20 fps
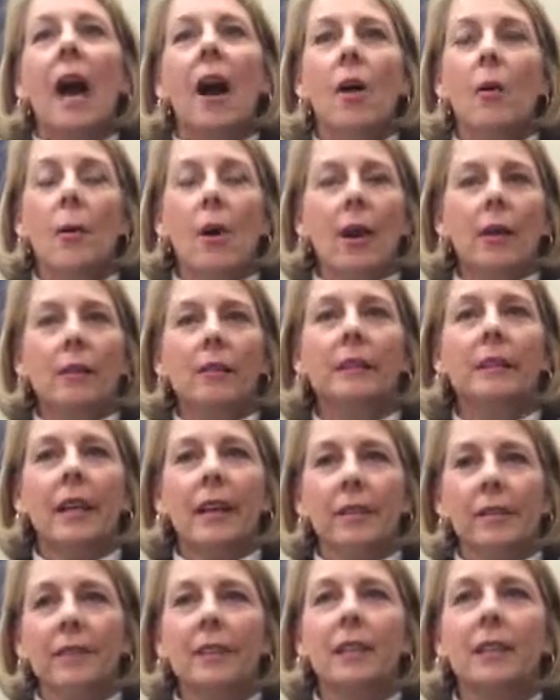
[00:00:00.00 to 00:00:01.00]
Oh, I
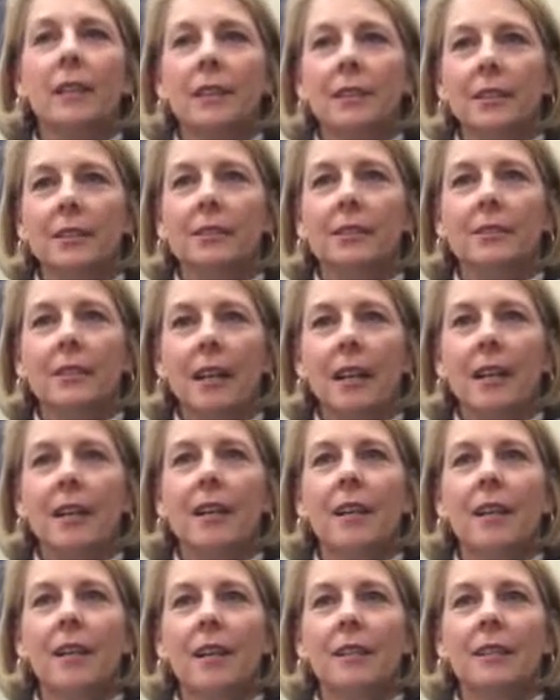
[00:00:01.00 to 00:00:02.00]
definitely.
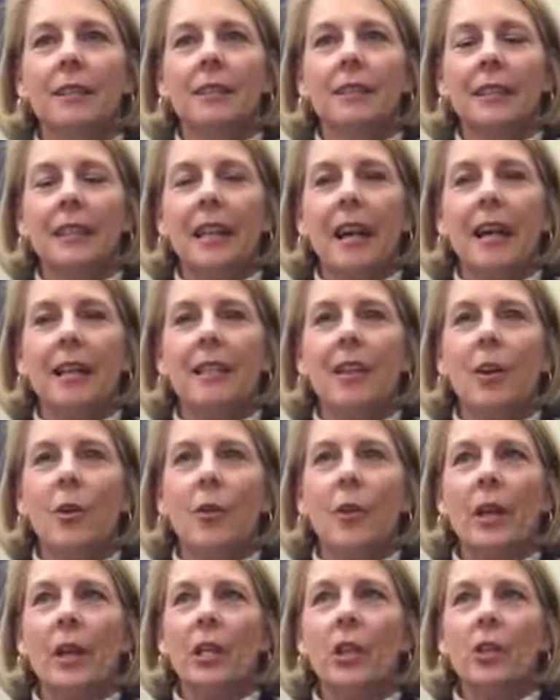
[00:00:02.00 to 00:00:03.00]
I
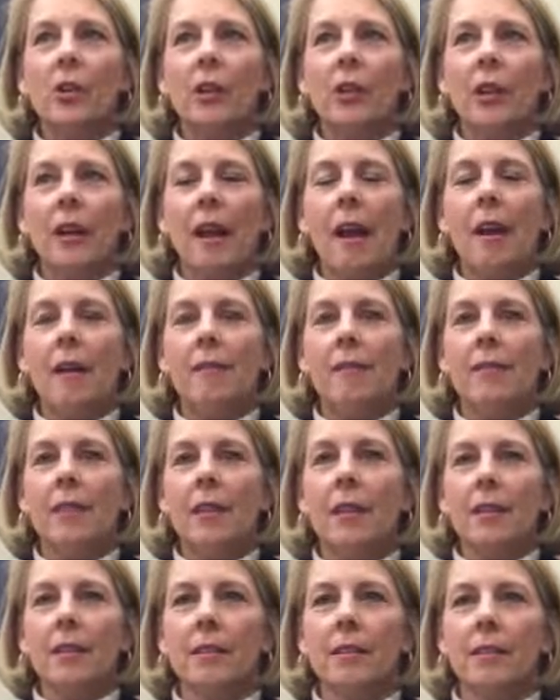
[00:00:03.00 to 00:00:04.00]
don't think you're going to have
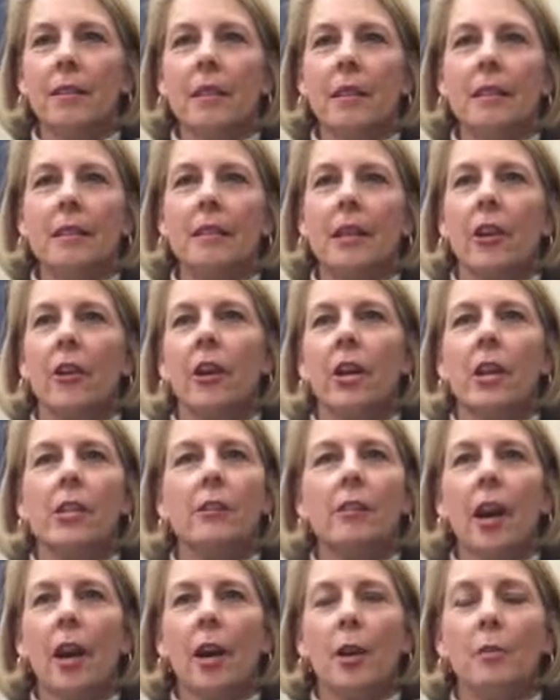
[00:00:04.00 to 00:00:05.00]
the
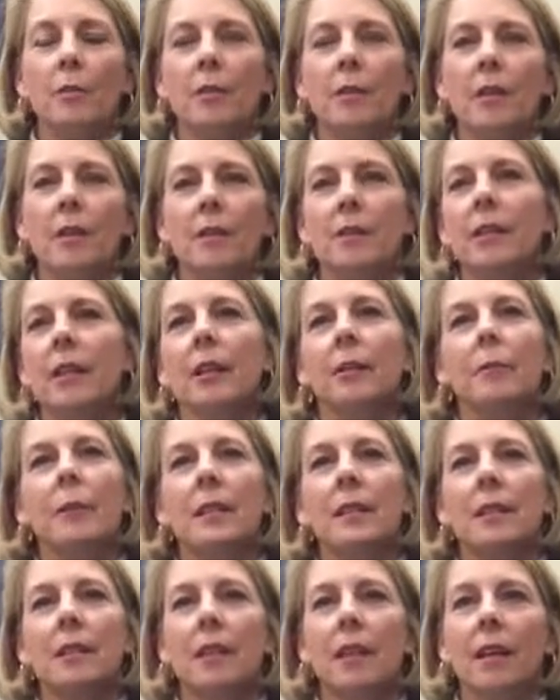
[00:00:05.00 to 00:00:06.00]
stereotypes and
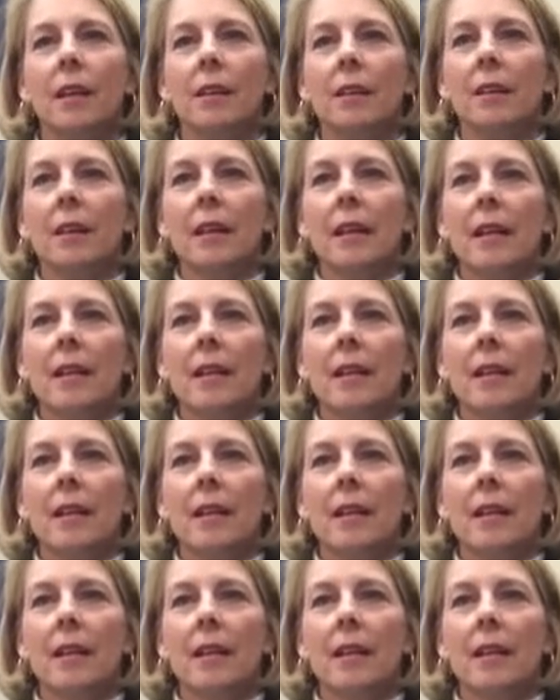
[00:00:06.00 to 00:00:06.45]
stigmas that